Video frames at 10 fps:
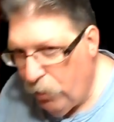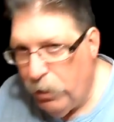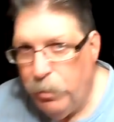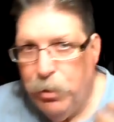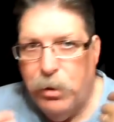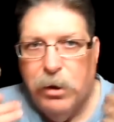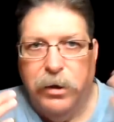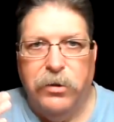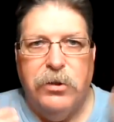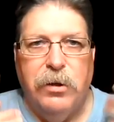I've already
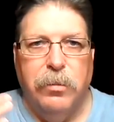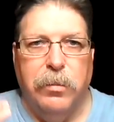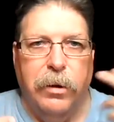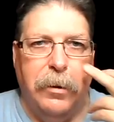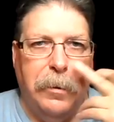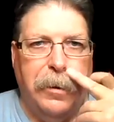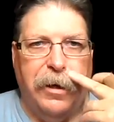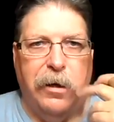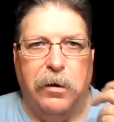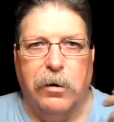put on some
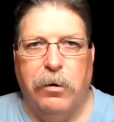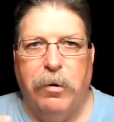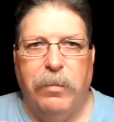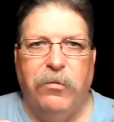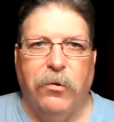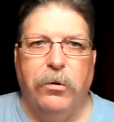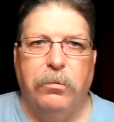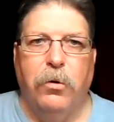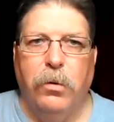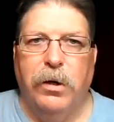
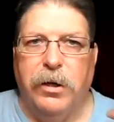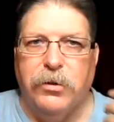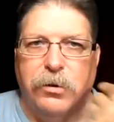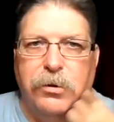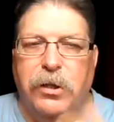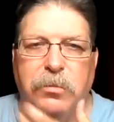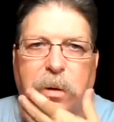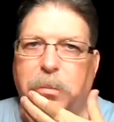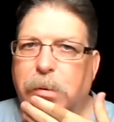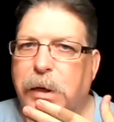Grapefruit Corn
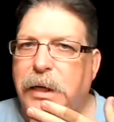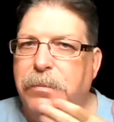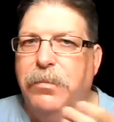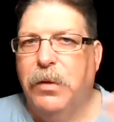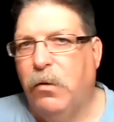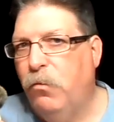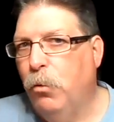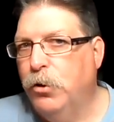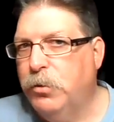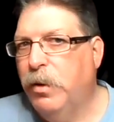Huskers as my pre.
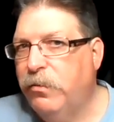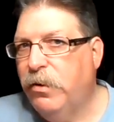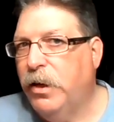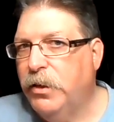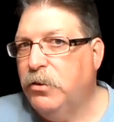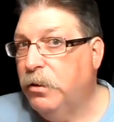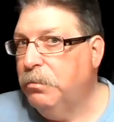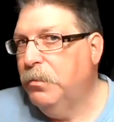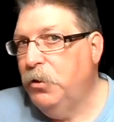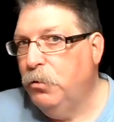I've washed my
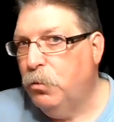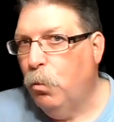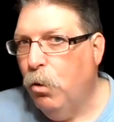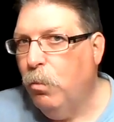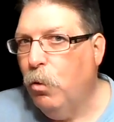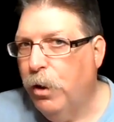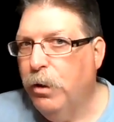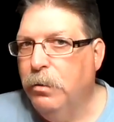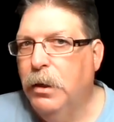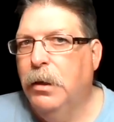face. I used
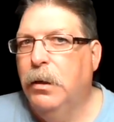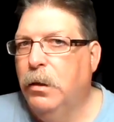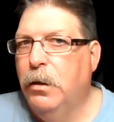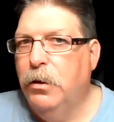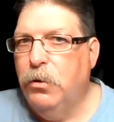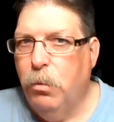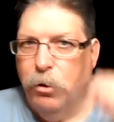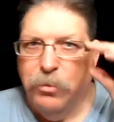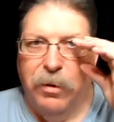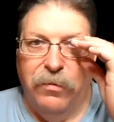warm water
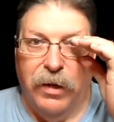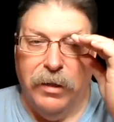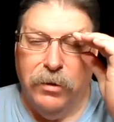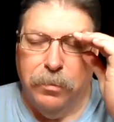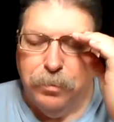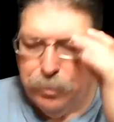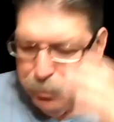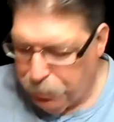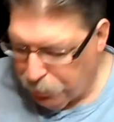to wash my face.